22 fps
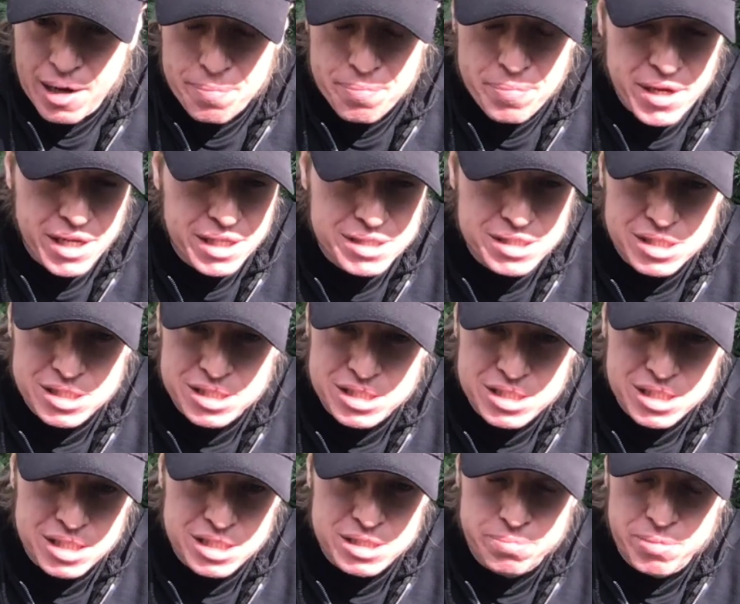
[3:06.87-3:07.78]
Pitts has
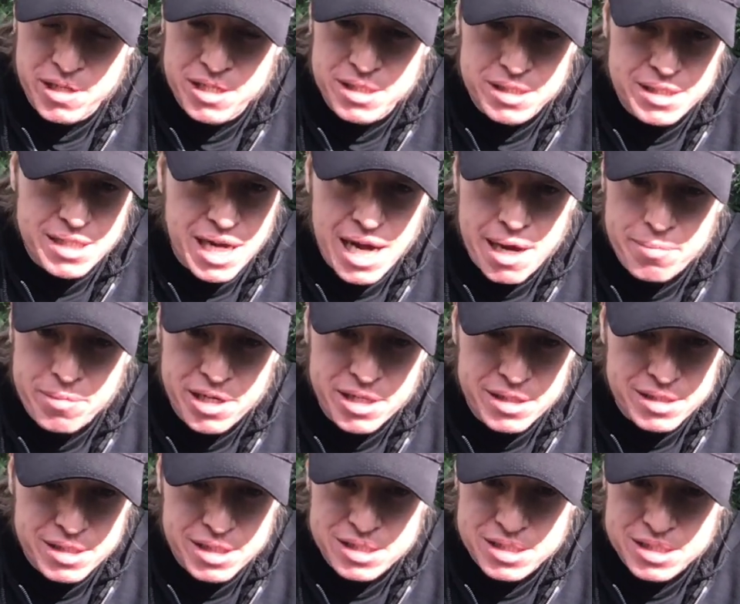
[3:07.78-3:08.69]
just been
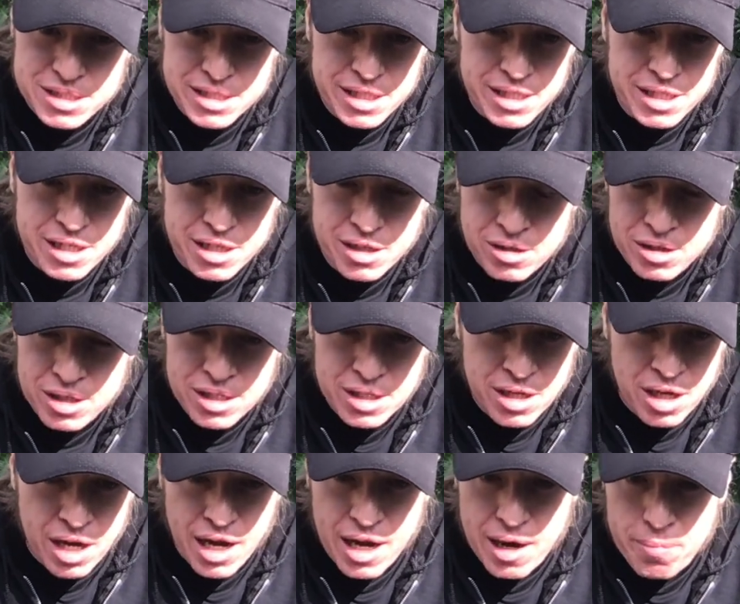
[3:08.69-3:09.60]
dominant this year.
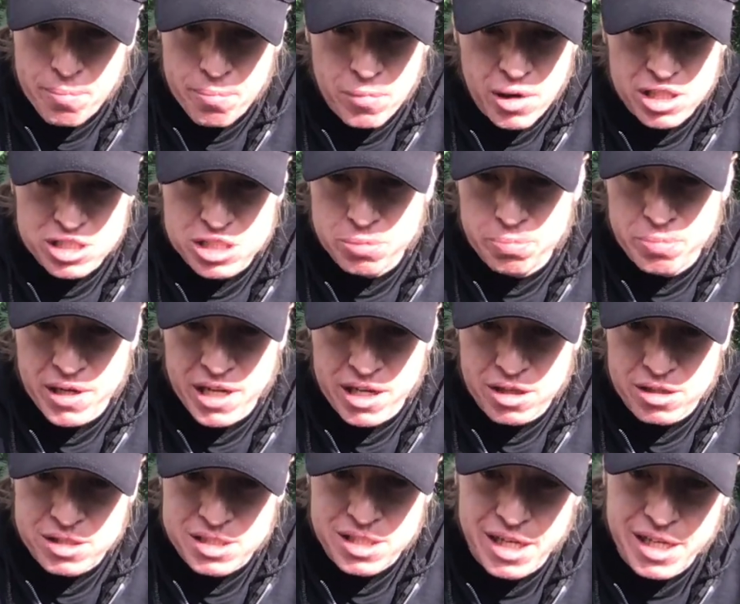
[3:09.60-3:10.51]
Much
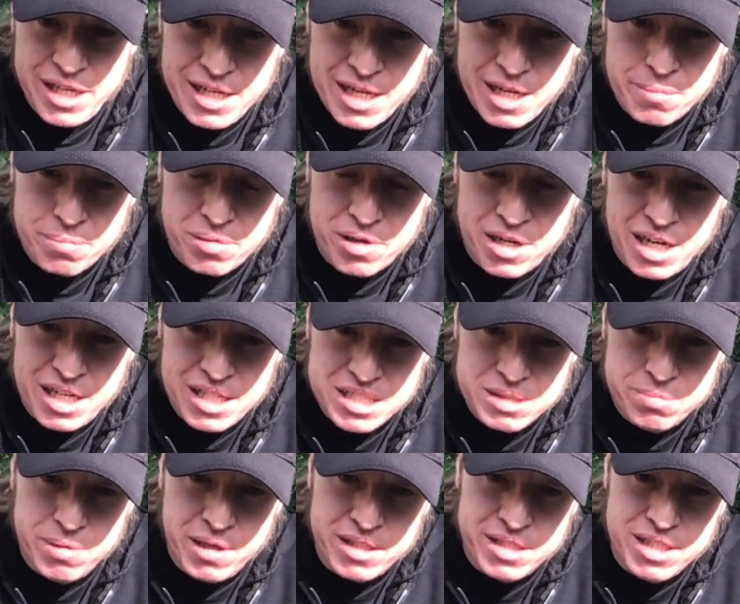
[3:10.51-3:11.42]
better tight end
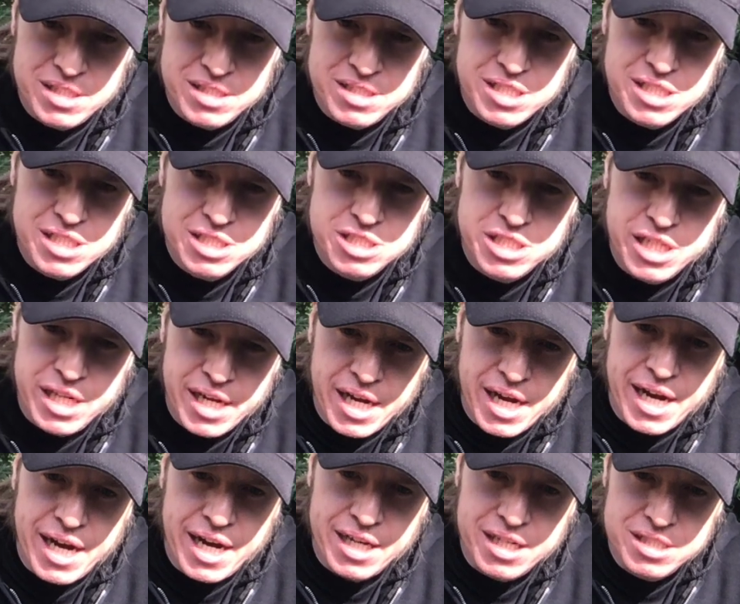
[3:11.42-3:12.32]
prospect than TJ
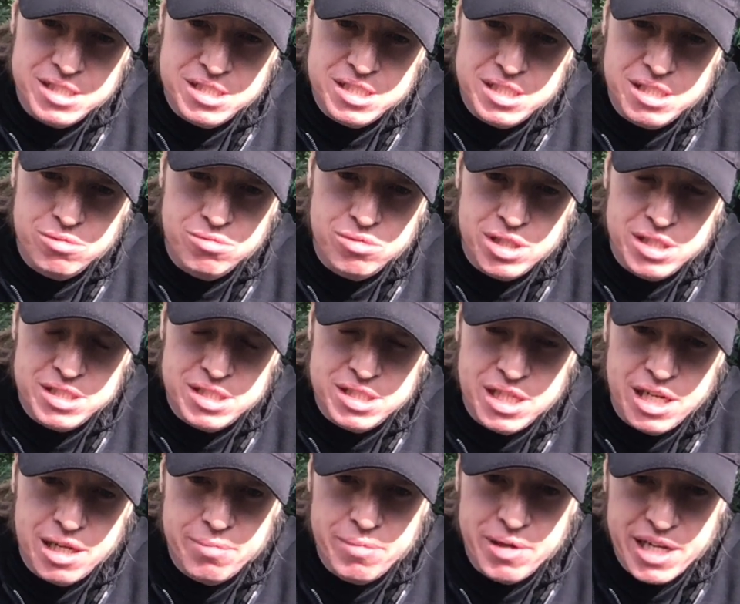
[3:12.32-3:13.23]
Hawkinson was
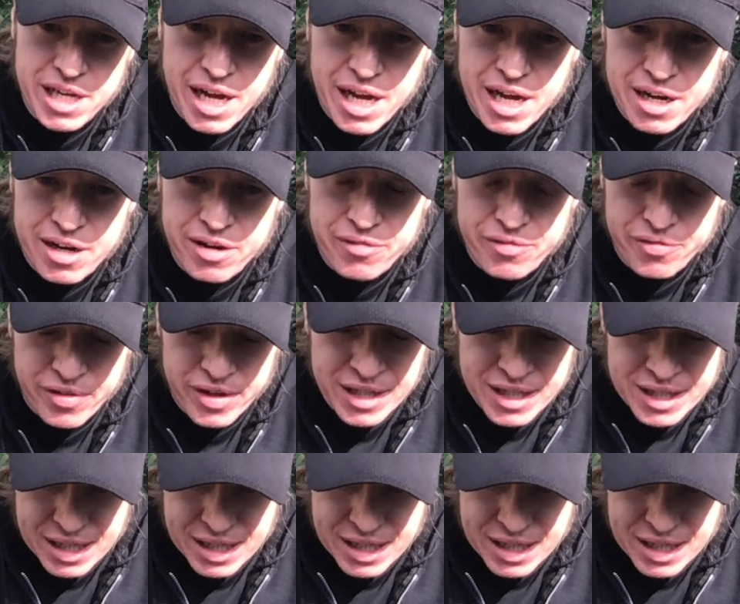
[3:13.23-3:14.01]
coming out of